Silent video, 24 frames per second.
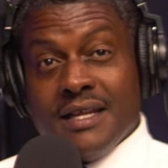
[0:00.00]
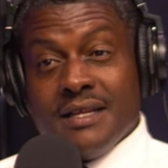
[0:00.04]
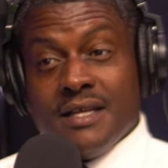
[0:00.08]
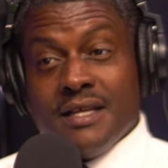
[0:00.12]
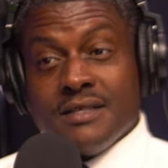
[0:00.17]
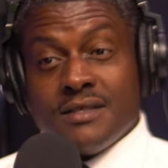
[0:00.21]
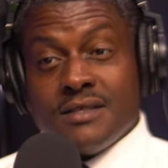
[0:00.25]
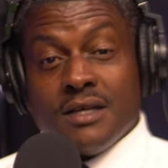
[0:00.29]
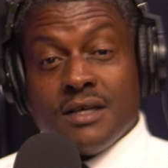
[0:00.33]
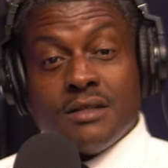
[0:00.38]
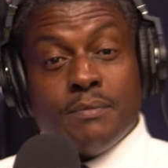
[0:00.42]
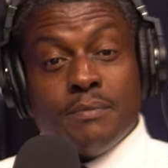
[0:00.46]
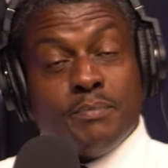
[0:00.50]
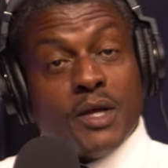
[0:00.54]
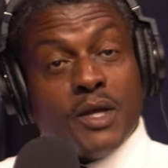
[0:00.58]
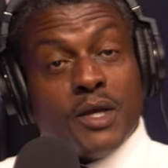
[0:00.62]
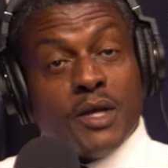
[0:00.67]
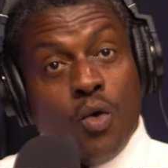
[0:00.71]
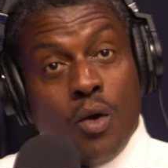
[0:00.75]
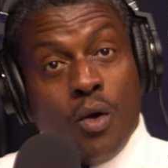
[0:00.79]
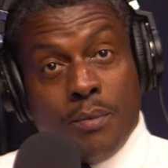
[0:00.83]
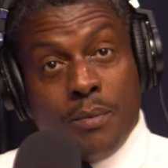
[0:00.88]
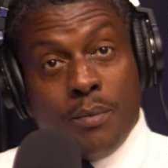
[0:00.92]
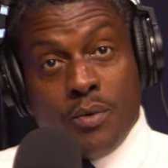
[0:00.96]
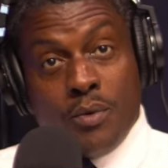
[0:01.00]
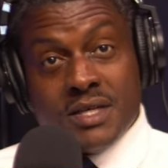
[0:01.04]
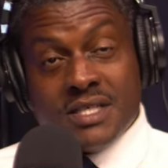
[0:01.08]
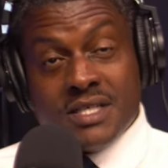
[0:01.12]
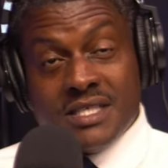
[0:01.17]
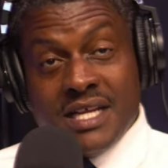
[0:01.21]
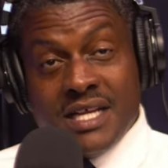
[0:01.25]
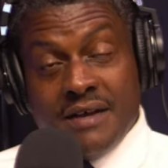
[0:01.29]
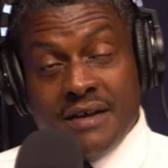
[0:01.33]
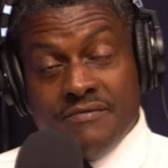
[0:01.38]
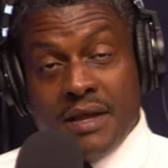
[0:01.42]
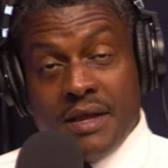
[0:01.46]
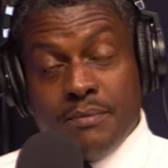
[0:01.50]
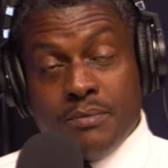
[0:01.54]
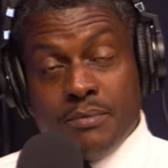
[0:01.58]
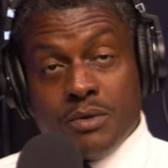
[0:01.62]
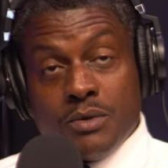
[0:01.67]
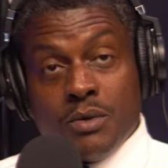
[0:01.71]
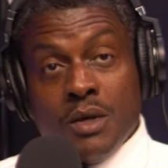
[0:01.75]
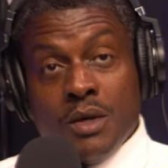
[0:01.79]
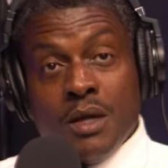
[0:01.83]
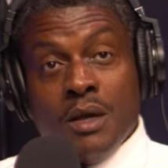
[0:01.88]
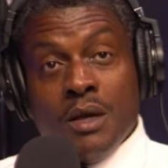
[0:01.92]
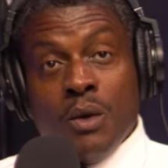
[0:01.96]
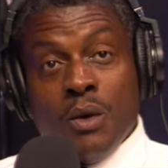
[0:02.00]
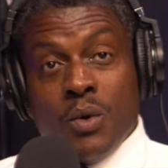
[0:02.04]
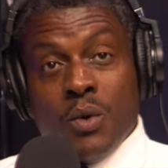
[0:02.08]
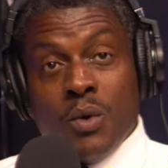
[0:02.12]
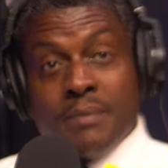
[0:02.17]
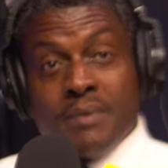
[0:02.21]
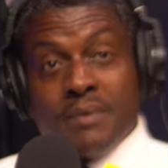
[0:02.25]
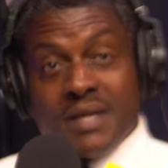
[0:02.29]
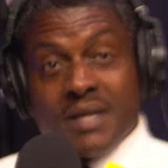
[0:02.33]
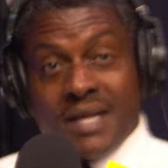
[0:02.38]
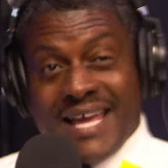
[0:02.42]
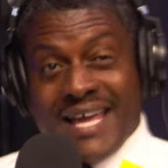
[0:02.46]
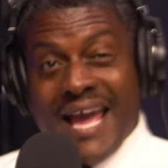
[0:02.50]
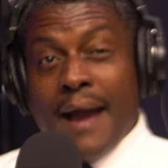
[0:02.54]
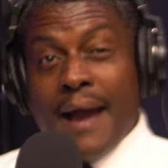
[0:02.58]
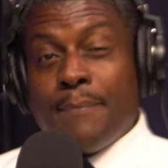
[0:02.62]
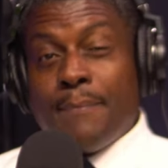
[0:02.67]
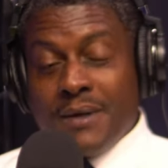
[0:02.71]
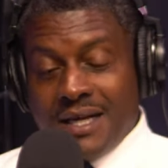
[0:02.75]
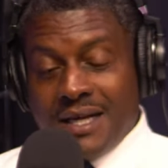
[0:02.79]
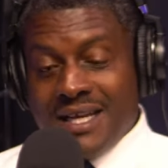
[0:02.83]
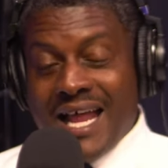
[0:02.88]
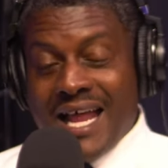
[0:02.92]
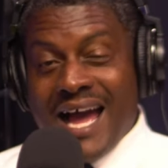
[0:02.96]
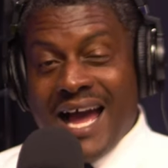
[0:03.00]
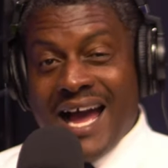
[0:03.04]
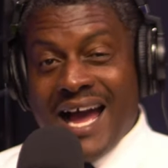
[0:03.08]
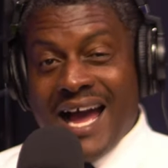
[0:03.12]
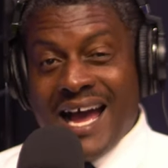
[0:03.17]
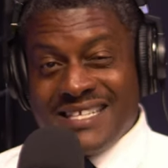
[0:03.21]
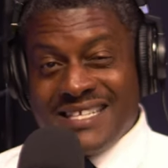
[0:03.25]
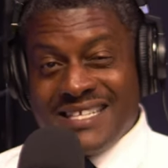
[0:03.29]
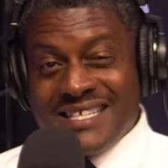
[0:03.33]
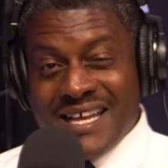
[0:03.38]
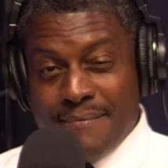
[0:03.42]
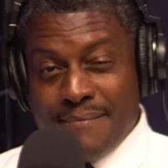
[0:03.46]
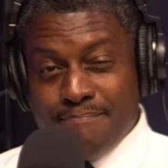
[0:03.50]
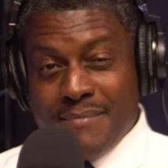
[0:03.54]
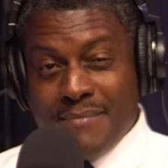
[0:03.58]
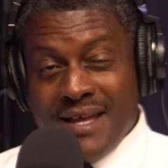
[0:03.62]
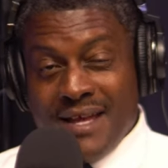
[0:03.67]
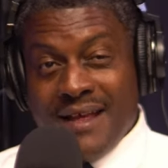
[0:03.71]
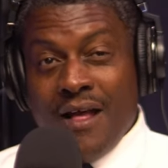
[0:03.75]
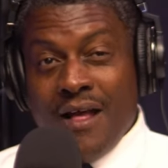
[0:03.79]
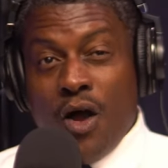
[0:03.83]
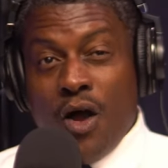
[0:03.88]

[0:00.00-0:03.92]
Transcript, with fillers: these other big corporations have able to, were able to capitalize and